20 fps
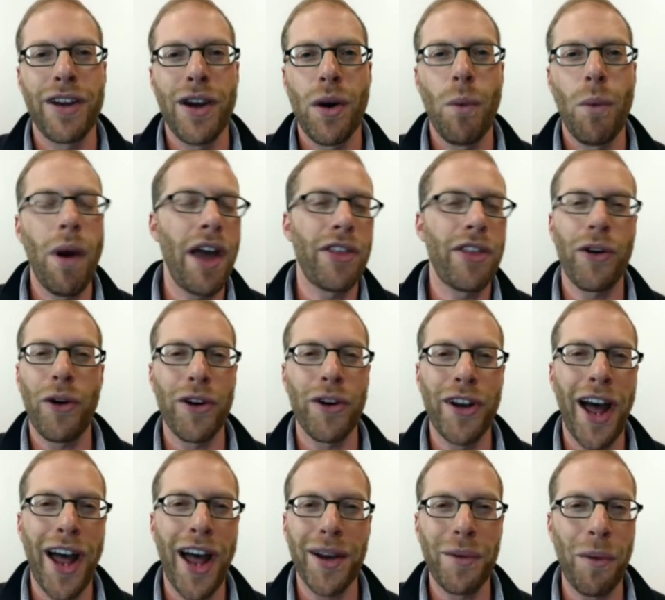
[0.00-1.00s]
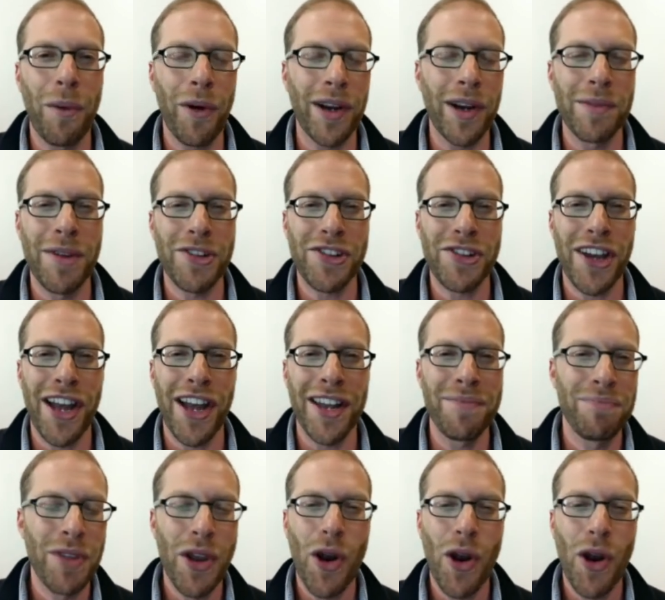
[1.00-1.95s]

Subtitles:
whether or not we're in a Mishkan